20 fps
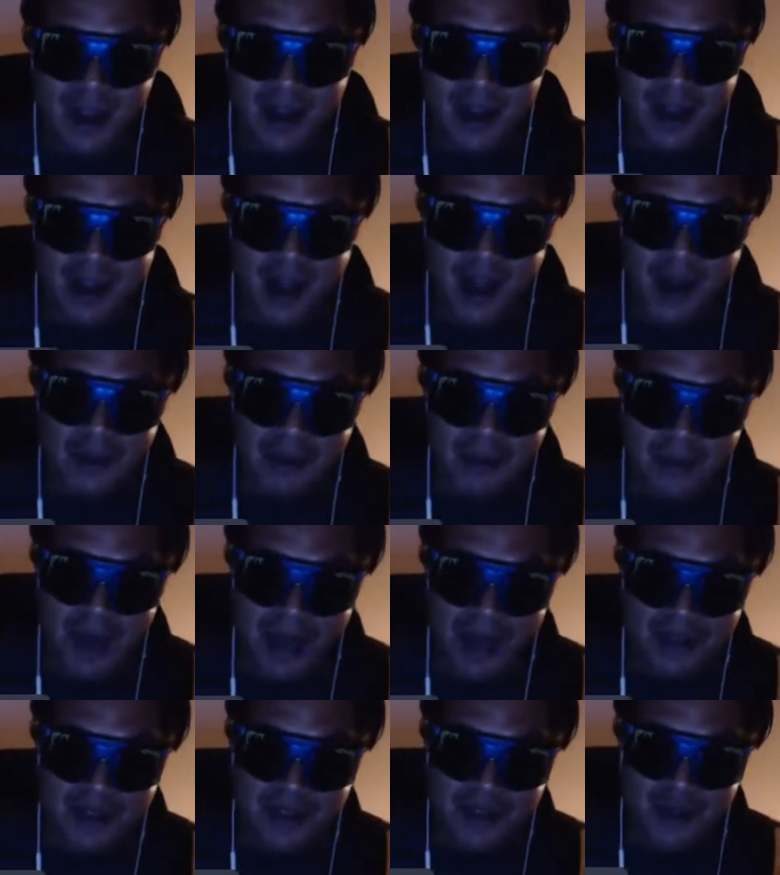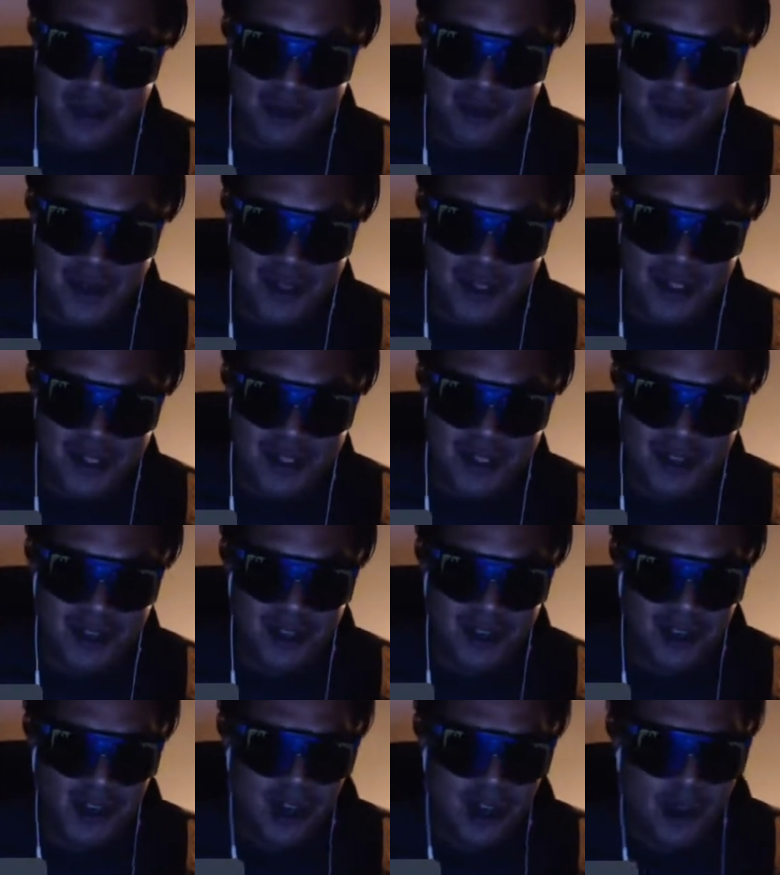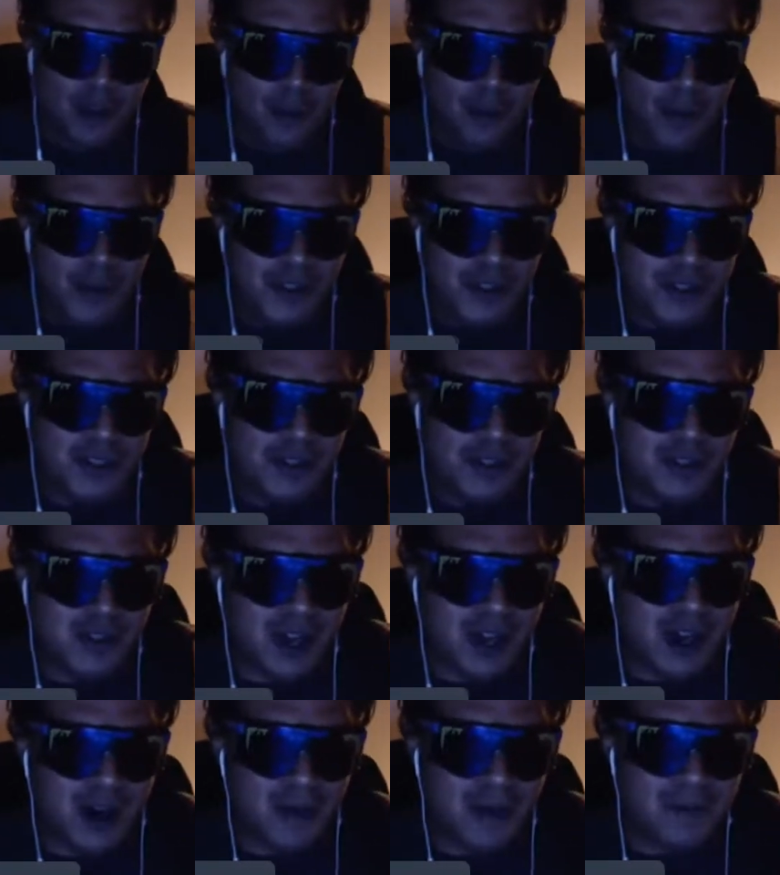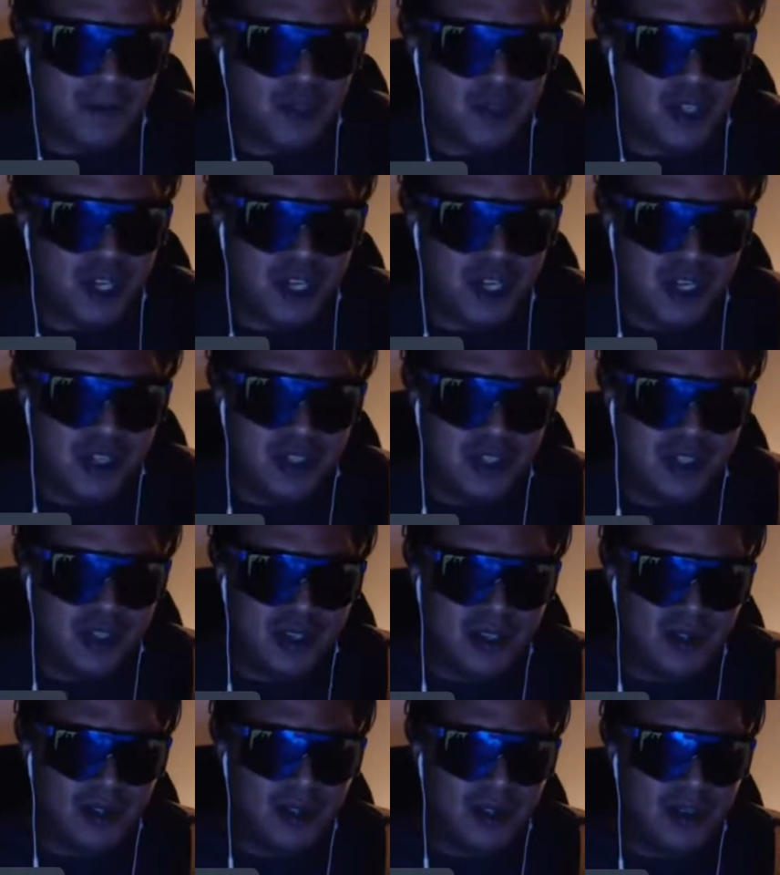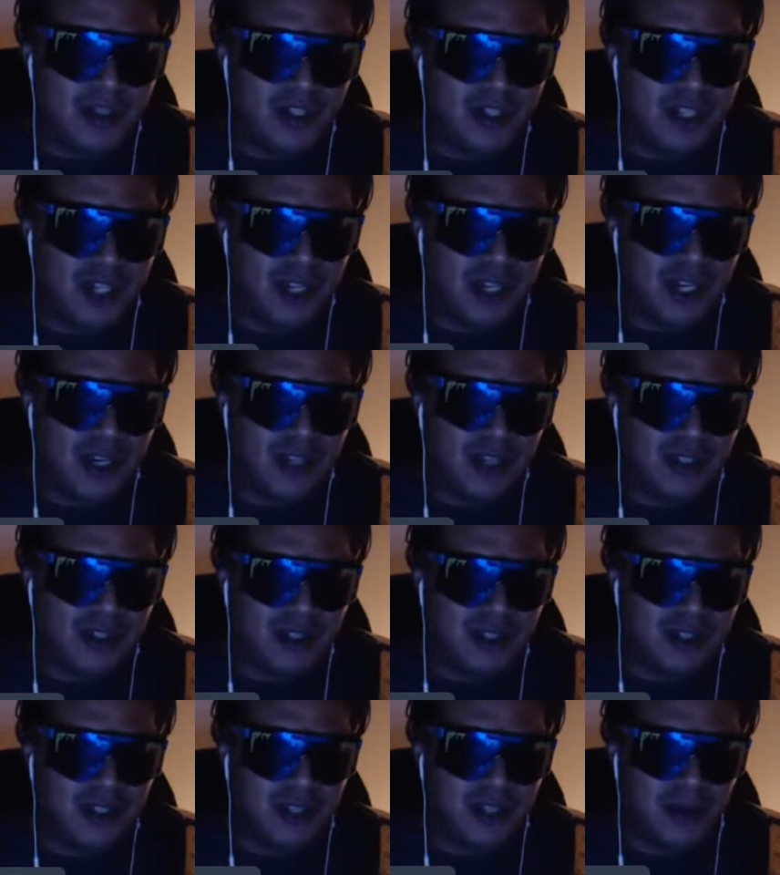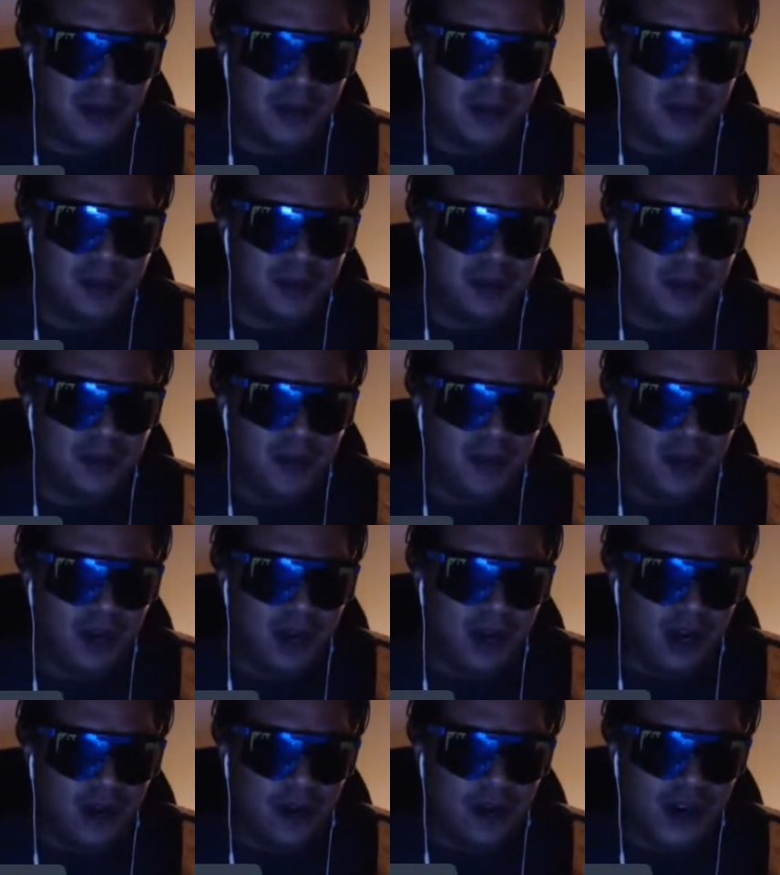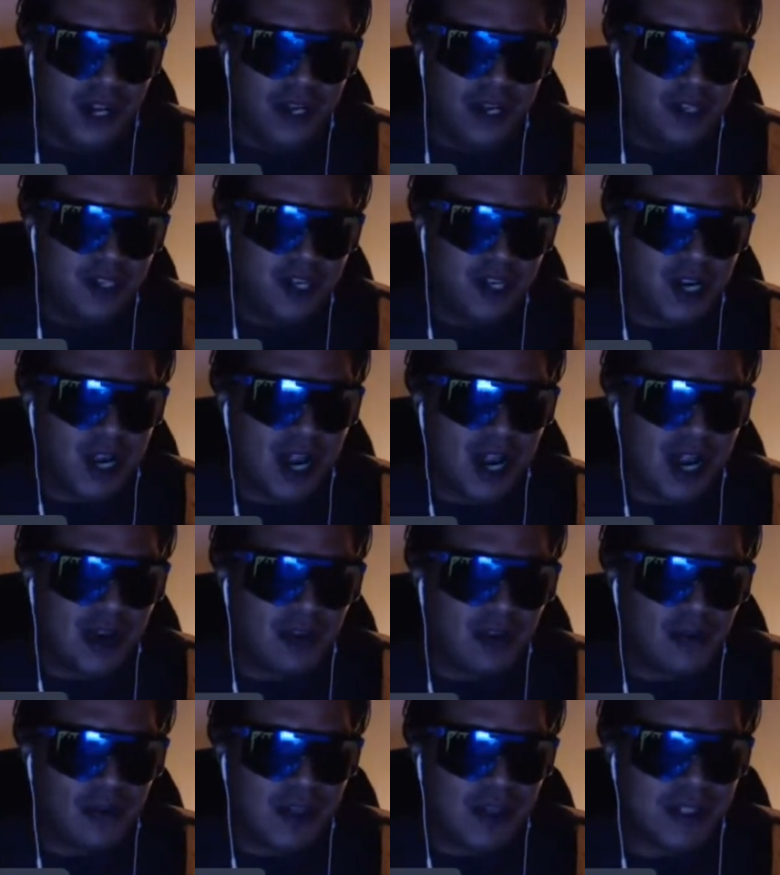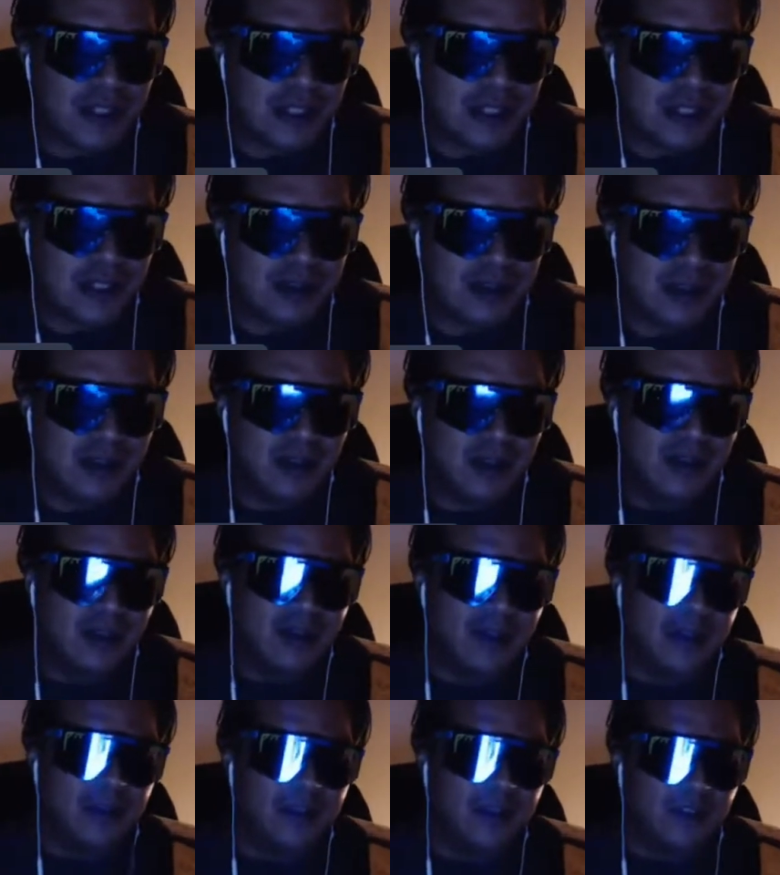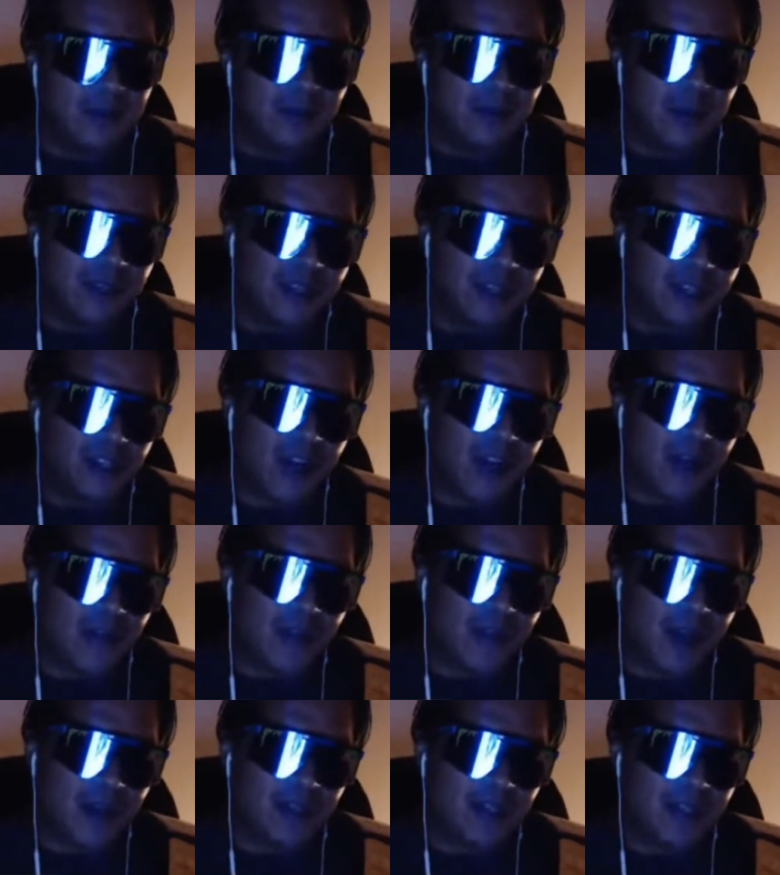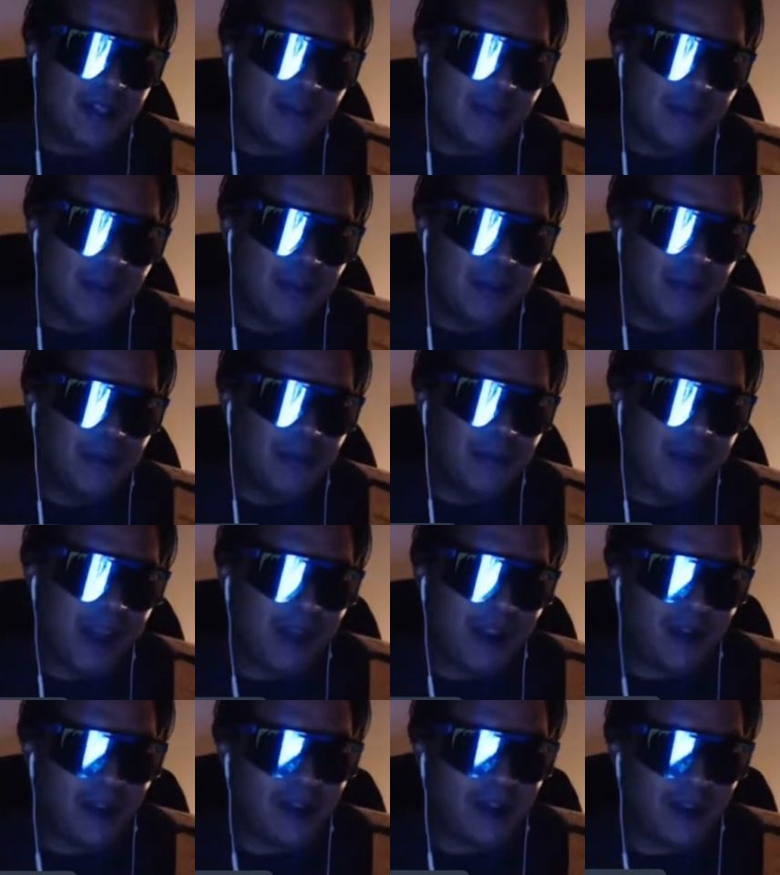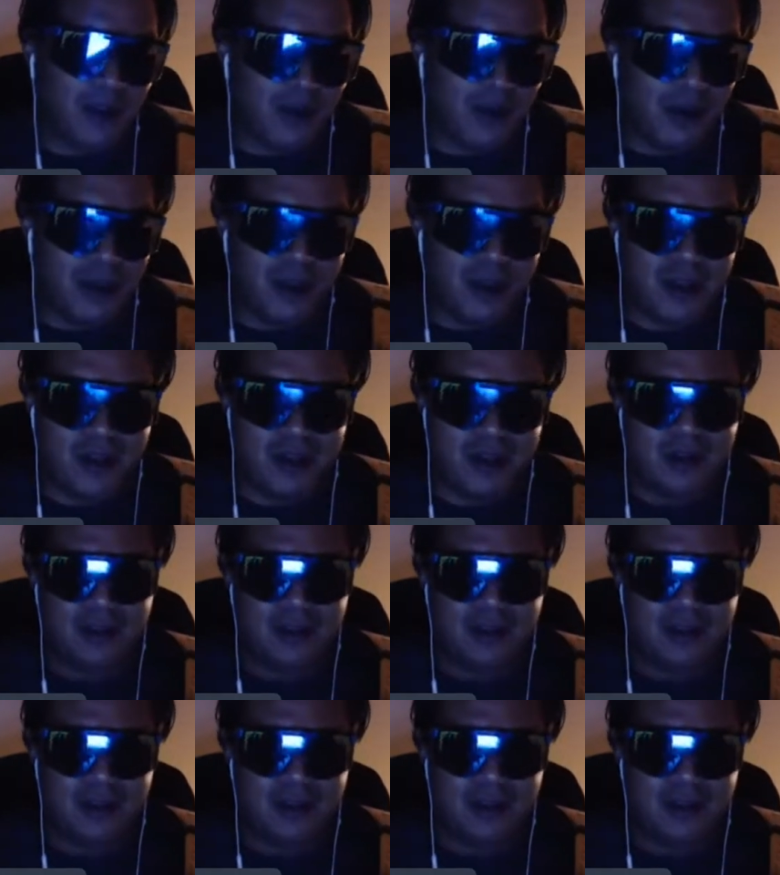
Combat Zone Wrestling. What's this GCW? Greatest Chicago Wrestling? The one that John Moxley beat Matt Cardona in.